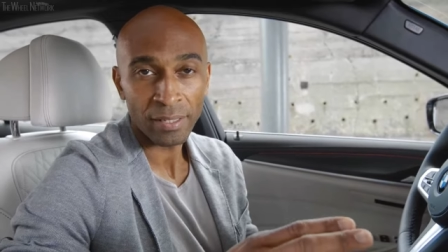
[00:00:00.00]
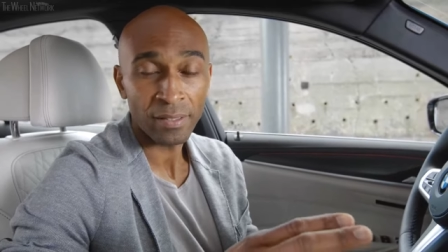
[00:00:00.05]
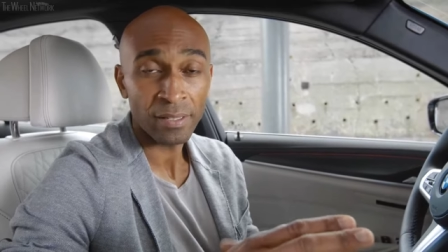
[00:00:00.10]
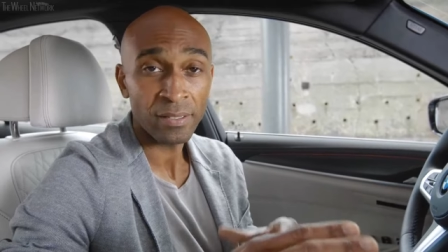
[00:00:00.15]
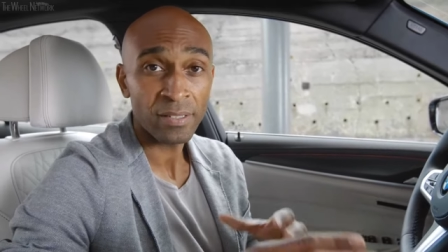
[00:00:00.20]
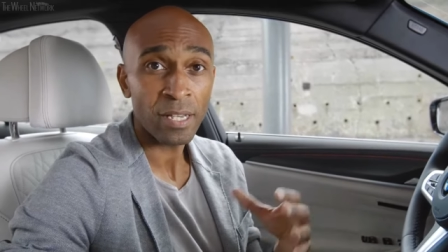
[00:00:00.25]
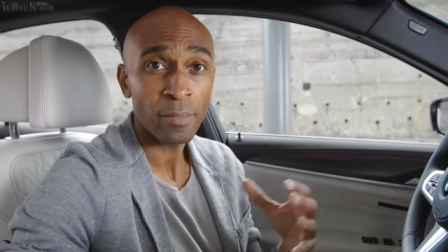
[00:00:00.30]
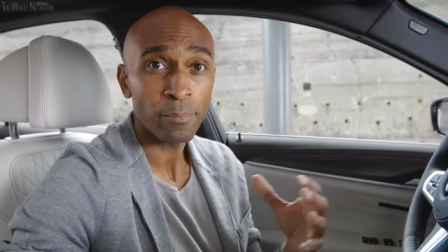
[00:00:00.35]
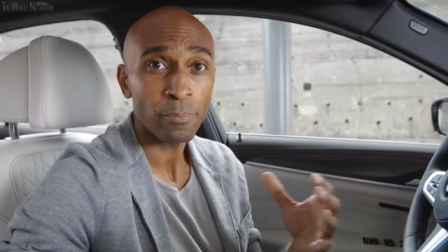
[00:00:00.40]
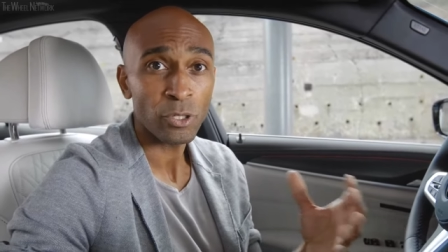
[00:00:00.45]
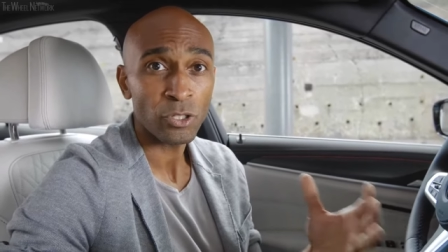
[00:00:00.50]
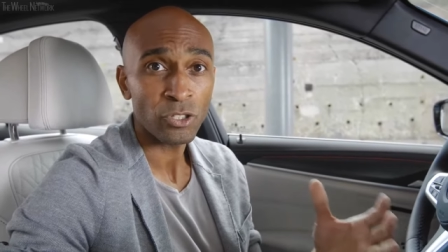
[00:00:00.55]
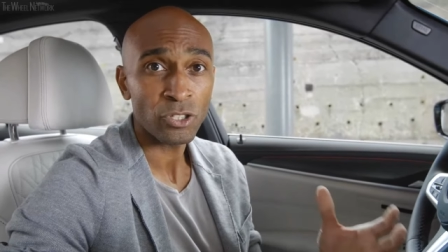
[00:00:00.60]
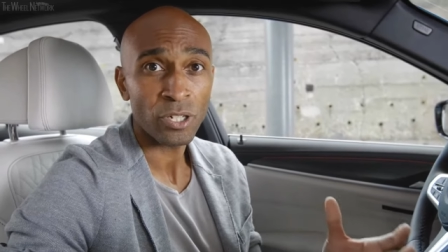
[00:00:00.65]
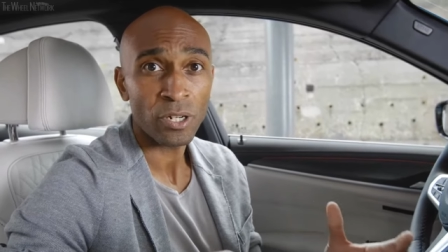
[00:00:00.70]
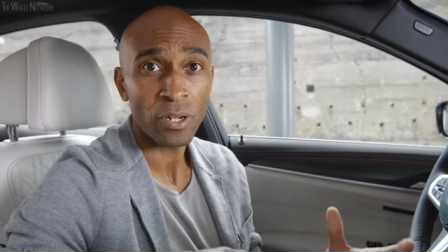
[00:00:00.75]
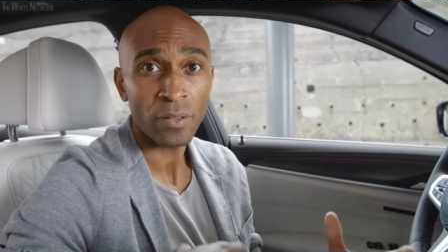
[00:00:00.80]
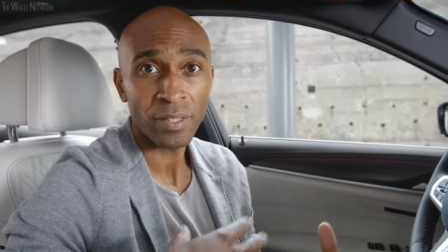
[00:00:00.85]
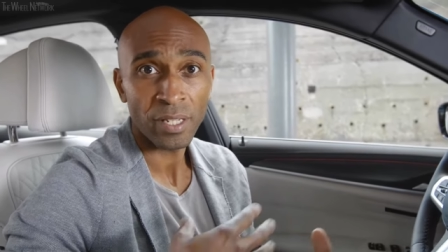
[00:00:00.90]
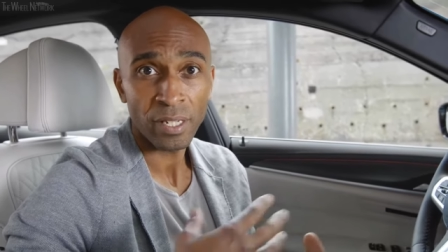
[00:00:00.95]
the
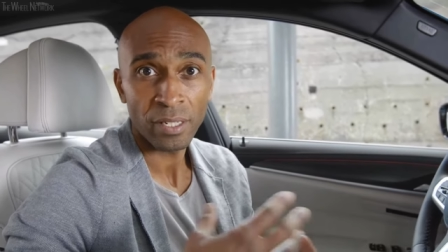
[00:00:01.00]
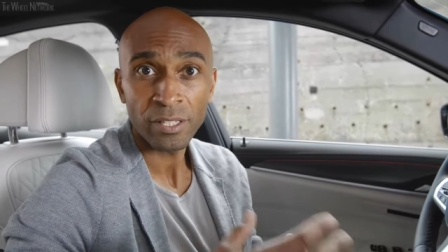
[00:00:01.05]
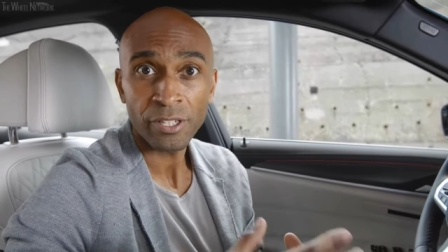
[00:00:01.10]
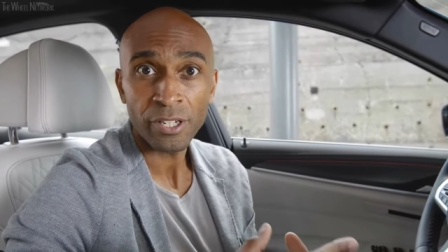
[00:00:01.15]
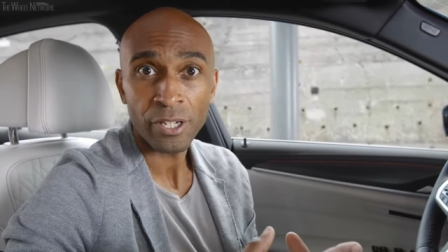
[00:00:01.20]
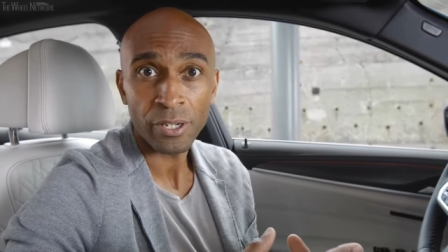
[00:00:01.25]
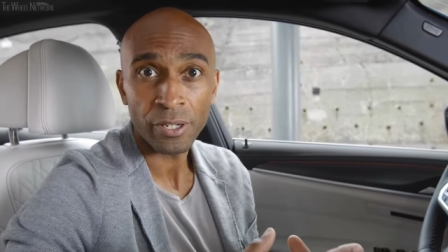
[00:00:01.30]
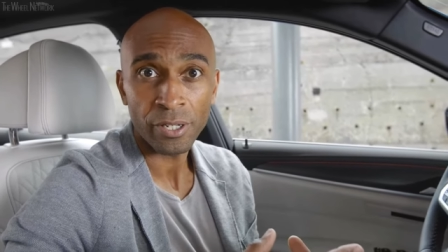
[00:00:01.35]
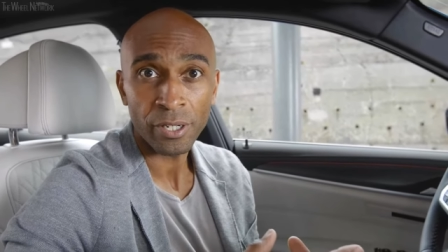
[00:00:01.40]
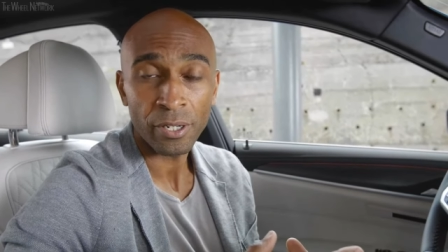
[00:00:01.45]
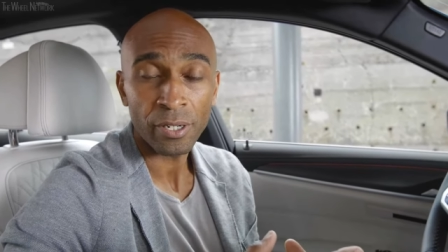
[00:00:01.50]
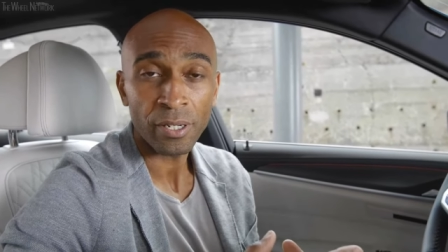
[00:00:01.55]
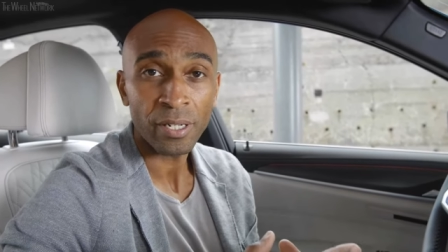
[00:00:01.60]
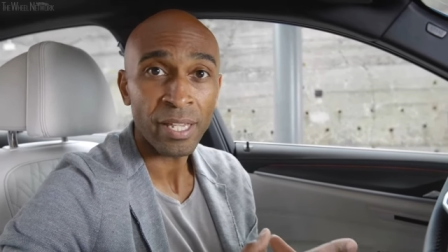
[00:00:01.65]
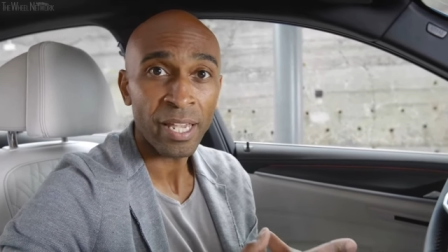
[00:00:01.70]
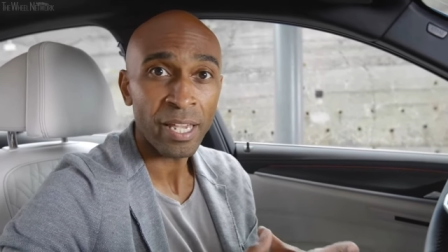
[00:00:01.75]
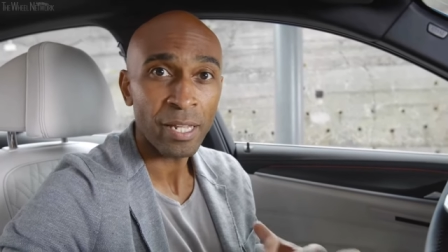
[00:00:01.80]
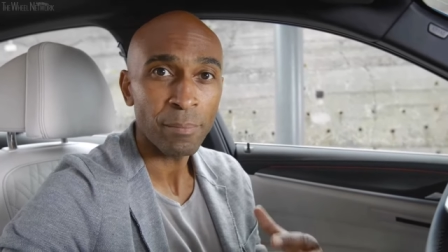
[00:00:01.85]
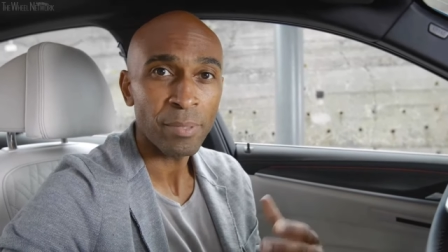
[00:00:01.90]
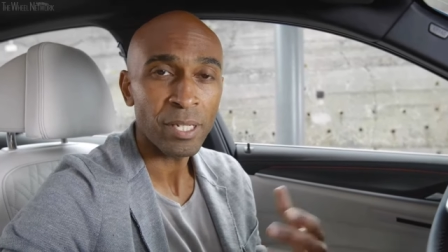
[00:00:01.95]
temperature on the interior
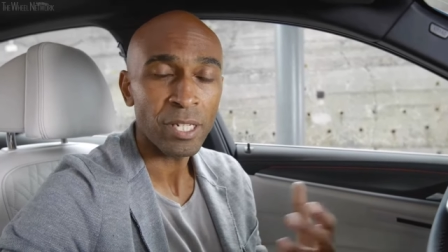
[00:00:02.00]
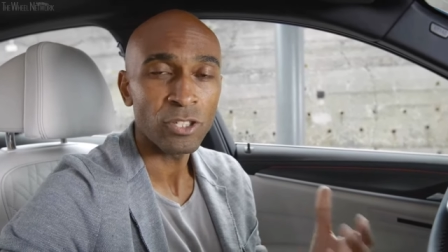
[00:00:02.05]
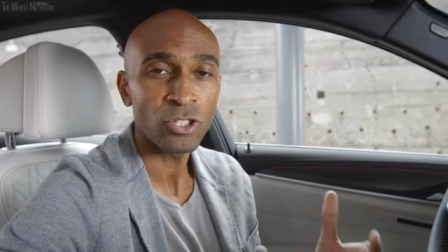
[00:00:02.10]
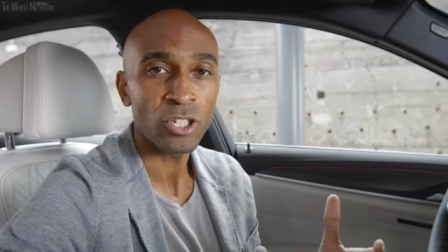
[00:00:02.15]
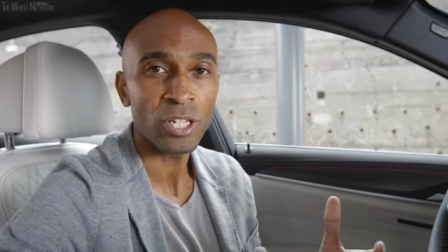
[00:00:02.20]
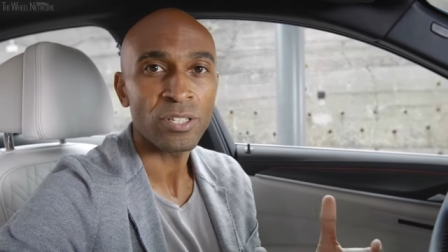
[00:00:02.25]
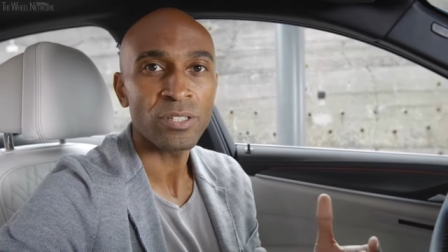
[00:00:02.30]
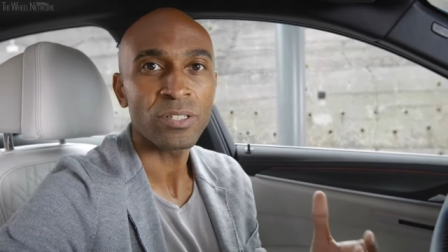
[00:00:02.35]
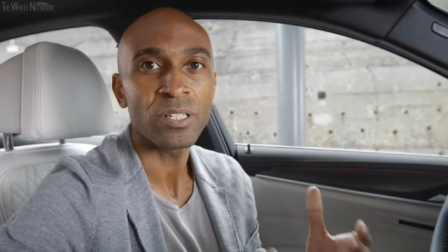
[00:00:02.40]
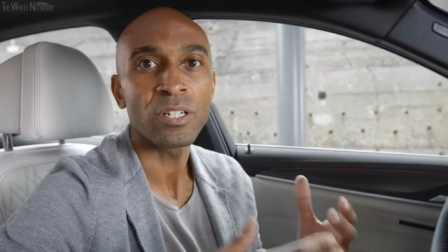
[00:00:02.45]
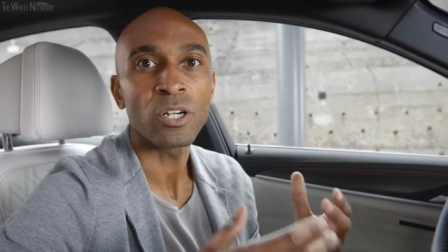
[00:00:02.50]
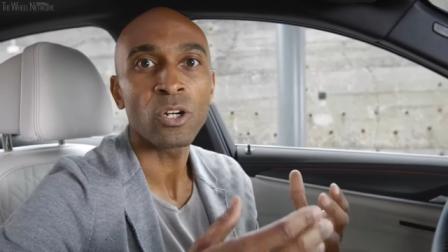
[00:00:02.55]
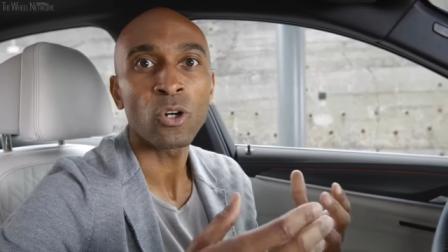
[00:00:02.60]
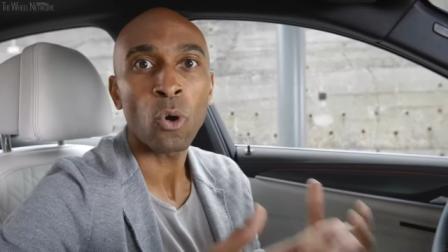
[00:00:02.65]
can be adjusted